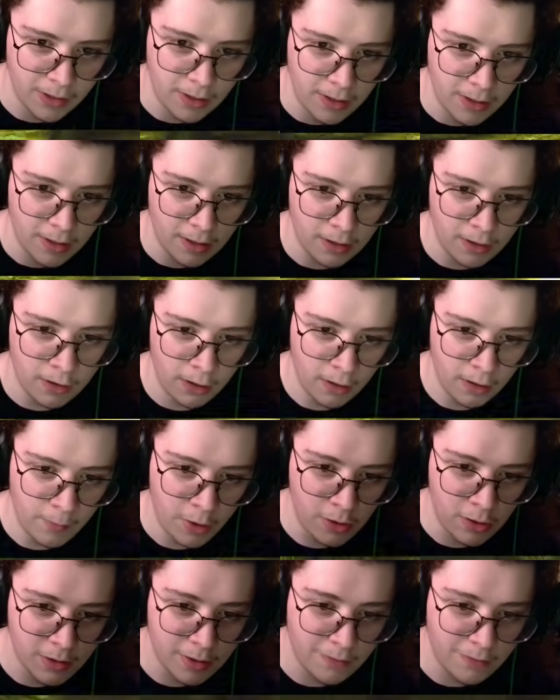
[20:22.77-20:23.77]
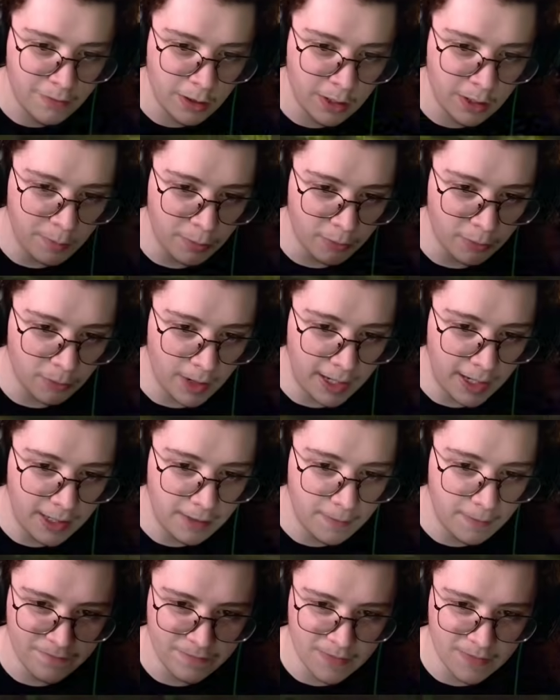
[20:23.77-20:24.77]
Also very bright.
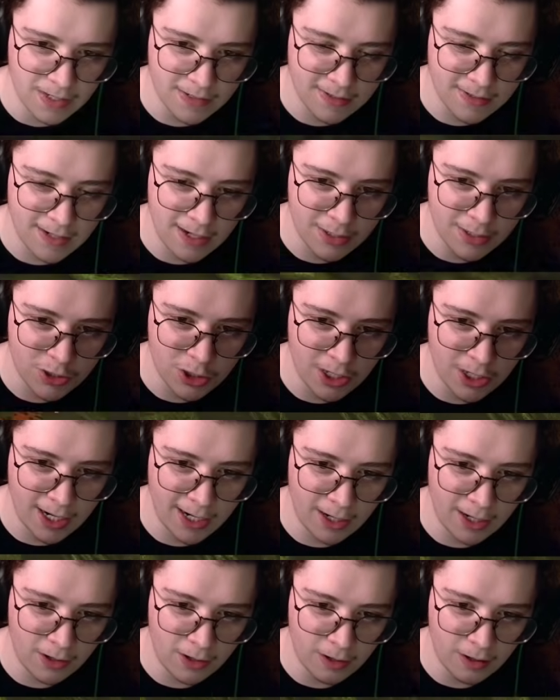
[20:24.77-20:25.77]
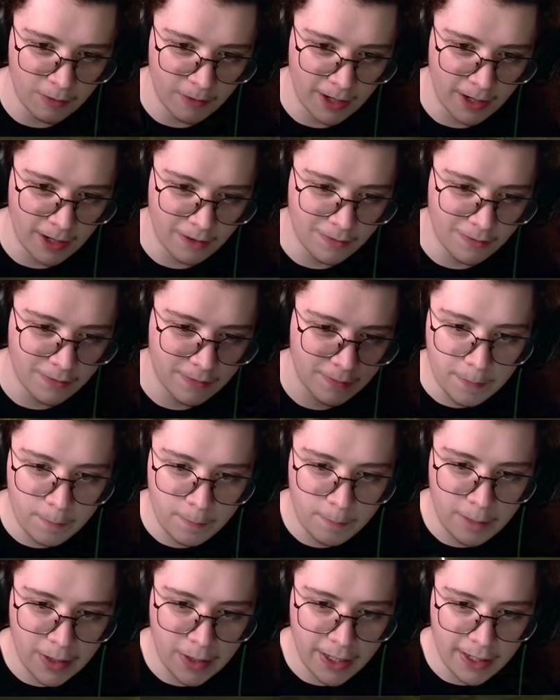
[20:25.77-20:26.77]
It's kind of shining all around.
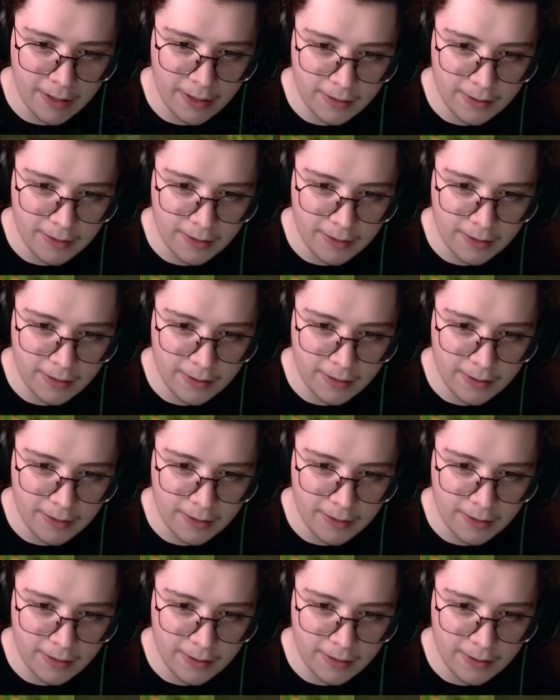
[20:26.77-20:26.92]
But